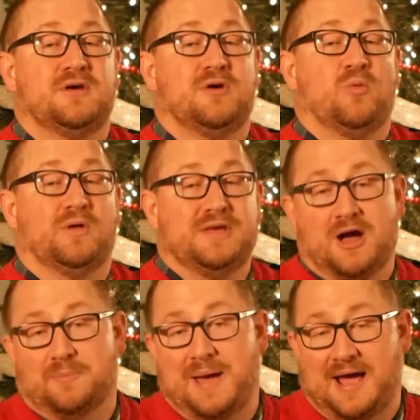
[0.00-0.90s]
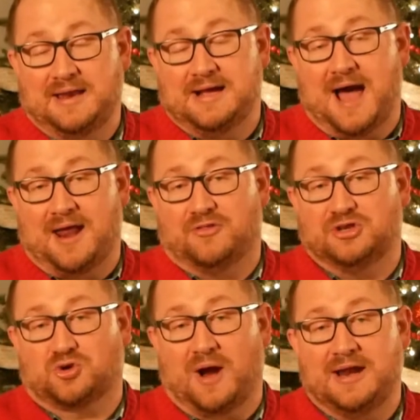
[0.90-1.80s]
Well, the young man, he got on the
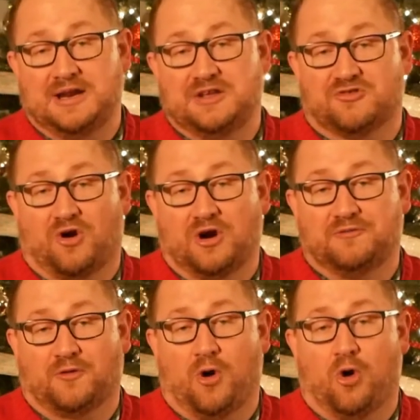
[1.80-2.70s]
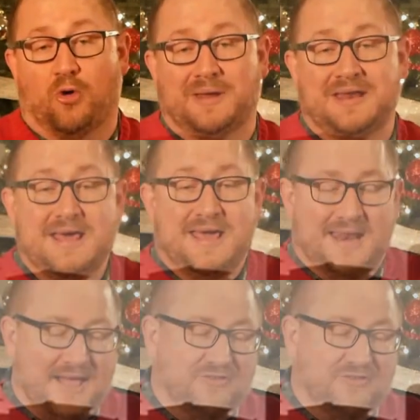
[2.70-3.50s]
train and he started for home. And, and as the